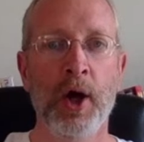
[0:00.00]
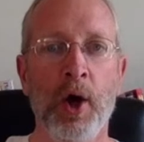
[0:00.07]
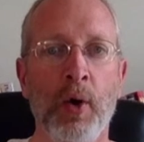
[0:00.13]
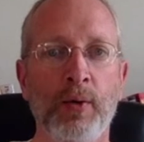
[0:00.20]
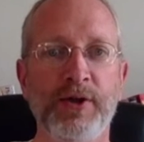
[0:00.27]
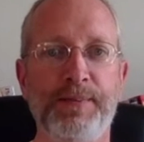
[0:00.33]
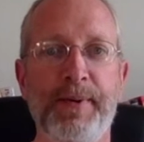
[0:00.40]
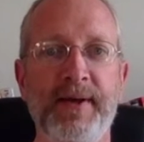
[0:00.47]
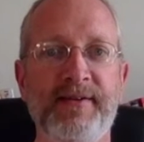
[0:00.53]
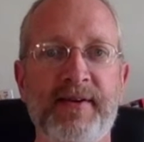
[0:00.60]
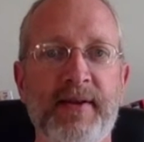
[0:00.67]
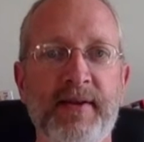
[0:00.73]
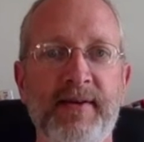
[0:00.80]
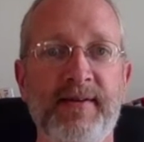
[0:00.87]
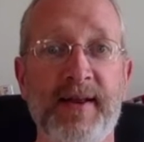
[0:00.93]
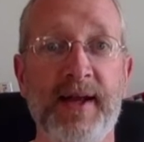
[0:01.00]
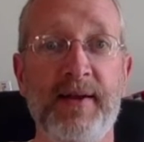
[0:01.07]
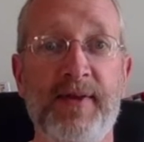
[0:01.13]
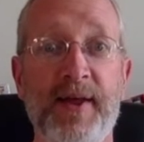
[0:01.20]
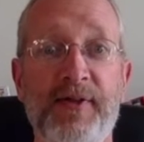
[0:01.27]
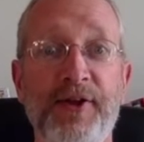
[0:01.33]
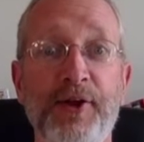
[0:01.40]
which basically stated
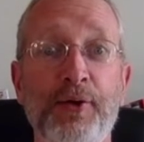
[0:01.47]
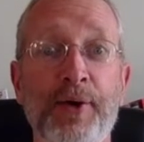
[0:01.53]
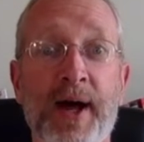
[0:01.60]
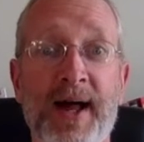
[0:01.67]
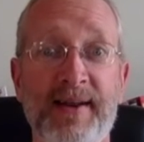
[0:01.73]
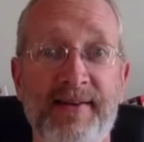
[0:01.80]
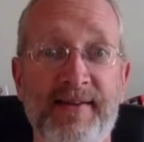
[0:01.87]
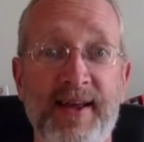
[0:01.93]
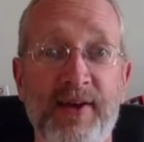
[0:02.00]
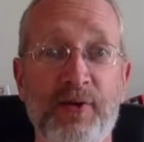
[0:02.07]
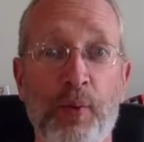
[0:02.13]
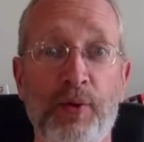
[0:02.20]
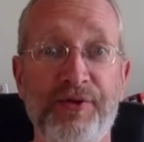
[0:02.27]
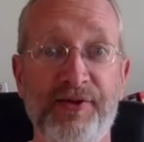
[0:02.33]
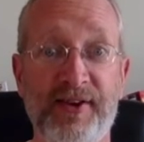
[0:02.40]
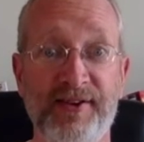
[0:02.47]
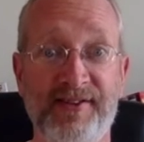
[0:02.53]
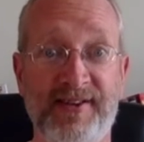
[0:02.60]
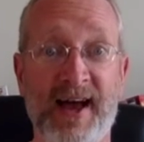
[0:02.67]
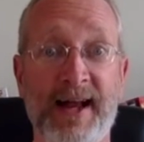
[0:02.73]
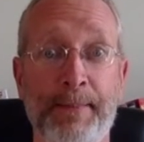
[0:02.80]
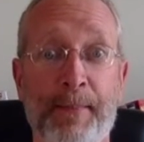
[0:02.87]
that the United States was
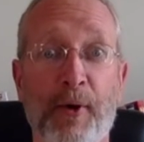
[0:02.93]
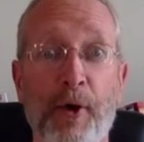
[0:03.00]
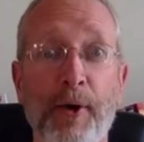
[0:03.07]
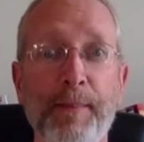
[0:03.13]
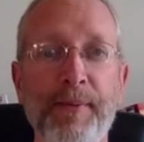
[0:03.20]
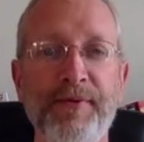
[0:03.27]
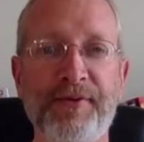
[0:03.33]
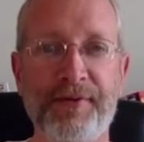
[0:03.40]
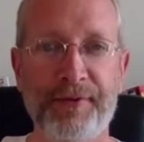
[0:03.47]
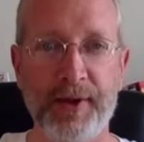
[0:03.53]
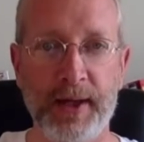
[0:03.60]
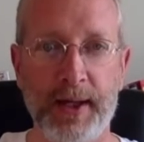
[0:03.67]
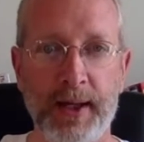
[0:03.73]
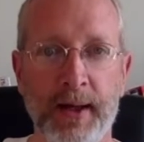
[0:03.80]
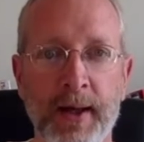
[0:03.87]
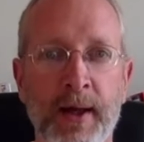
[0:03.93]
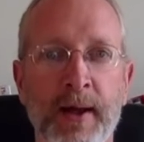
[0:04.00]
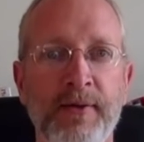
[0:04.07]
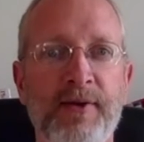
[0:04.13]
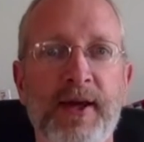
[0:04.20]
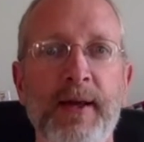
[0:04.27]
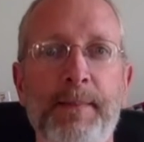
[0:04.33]
designed purposefully
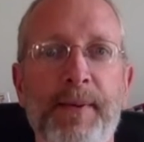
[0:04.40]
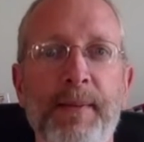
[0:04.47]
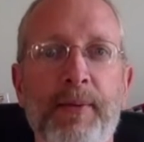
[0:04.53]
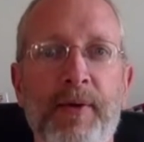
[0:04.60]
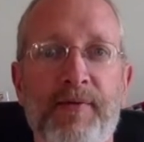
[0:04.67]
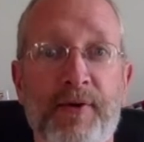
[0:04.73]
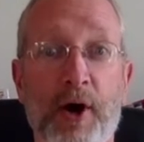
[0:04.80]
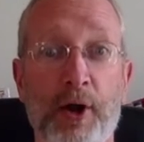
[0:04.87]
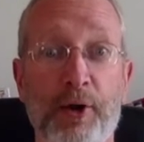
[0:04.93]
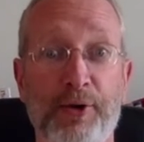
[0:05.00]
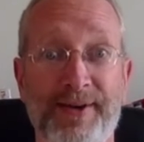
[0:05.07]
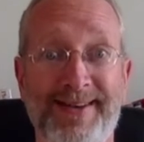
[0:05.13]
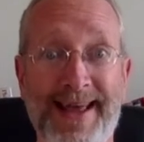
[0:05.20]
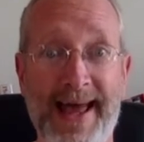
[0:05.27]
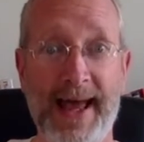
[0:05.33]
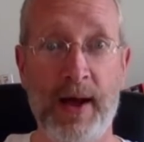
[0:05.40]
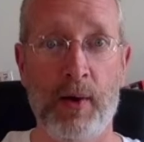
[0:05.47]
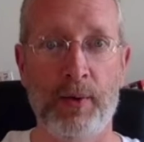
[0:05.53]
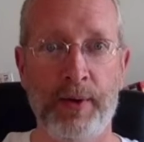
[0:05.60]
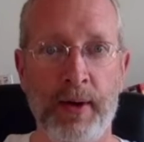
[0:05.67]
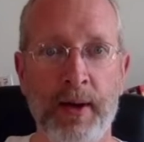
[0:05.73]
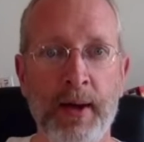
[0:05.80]
to keep people of color
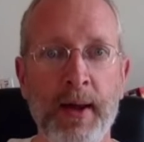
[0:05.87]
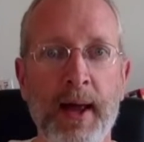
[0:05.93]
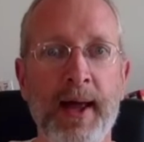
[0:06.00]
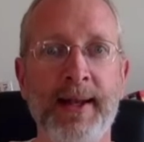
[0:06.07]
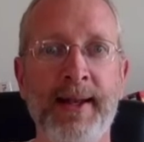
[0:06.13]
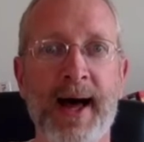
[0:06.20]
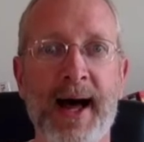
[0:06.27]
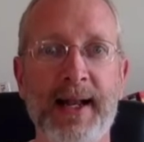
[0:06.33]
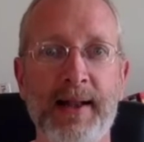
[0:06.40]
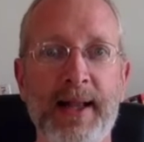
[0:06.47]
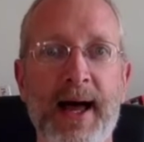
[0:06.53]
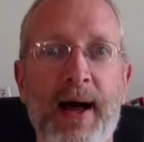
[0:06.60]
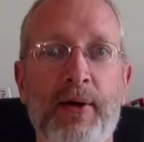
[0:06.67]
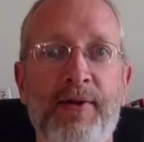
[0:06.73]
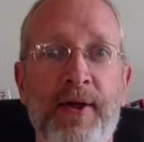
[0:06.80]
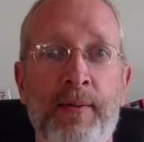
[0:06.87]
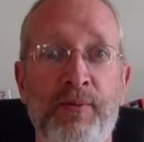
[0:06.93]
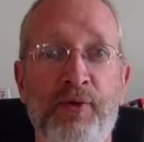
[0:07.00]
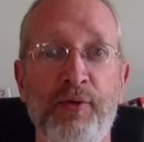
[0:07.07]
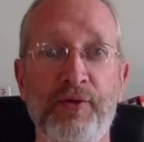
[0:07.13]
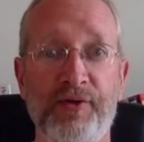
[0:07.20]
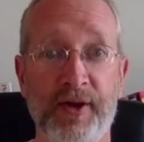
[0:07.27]
down and not allow them
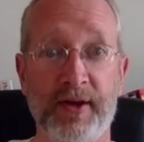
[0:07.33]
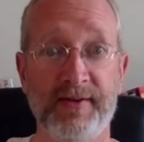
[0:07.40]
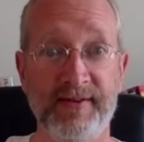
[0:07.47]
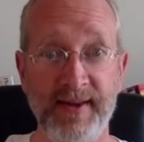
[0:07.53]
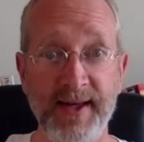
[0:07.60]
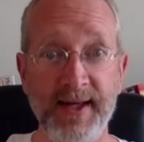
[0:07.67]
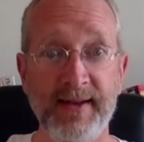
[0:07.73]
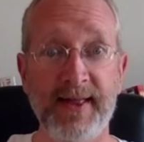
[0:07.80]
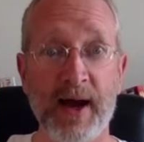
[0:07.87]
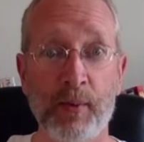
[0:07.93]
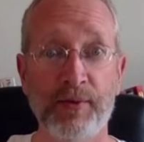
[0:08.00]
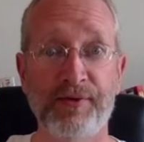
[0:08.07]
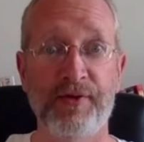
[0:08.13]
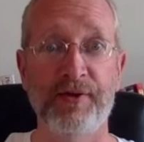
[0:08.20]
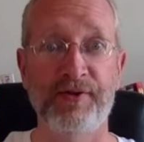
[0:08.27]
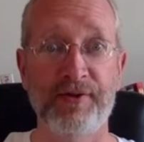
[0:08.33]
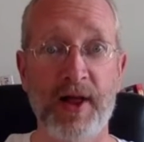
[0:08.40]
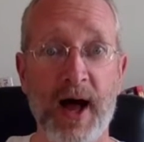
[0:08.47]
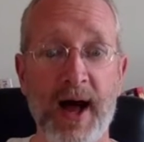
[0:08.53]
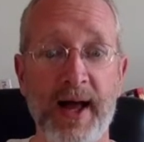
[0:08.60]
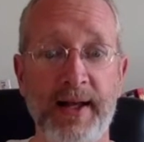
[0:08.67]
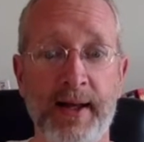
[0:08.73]
to succeed. That was the
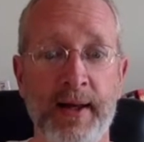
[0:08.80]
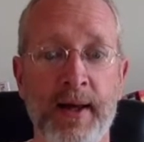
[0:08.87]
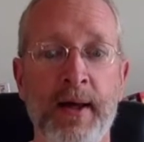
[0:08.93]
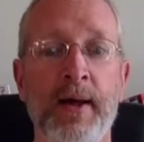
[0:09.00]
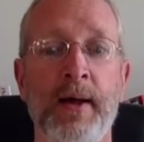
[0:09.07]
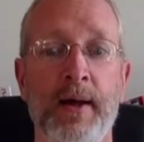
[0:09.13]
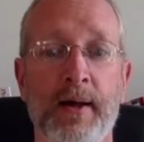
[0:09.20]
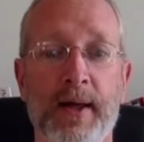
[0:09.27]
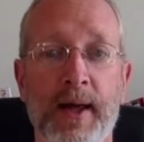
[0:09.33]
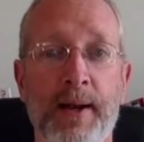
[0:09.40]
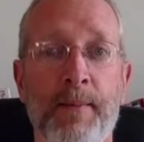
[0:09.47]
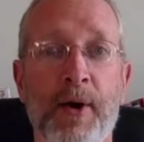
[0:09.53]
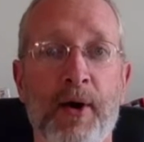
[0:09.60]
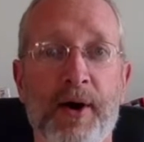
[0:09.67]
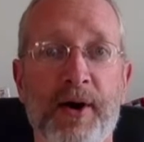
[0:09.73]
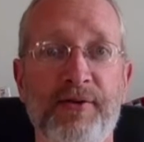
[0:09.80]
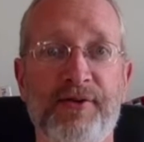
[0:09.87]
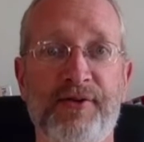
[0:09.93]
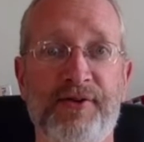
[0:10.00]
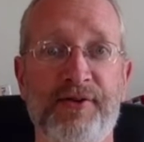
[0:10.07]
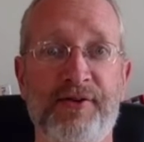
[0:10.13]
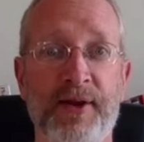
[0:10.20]
slide. Again, America is a
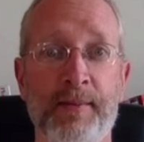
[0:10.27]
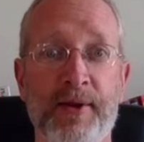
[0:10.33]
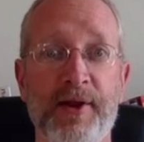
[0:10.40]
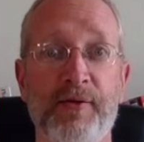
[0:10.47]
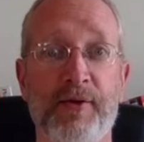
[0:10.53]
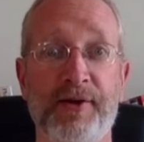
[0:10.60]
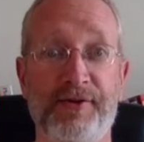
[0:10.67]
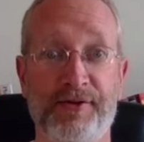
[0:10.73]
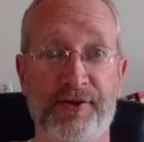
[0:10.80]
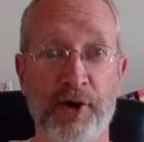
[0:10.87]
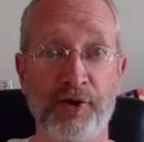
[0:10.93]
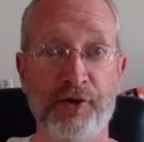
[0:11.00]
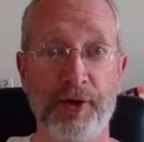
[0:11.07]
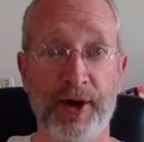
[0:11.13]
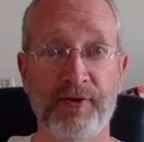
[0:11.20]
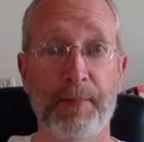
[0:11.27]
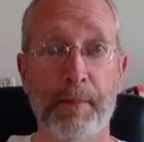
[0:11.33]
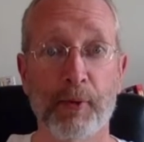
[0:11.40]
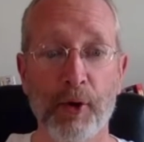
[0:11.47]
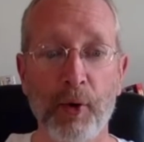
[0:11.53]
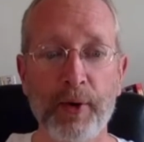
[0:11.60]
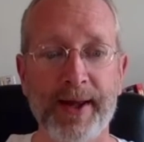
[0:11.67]
systemically racist country. It's
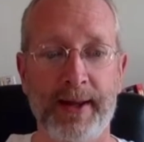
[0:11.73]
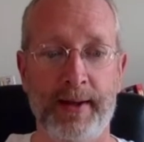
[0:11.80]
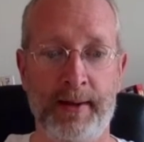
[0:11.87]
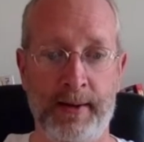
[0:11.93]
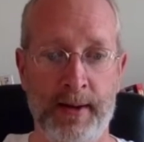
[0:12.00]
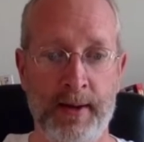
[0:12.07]
broken.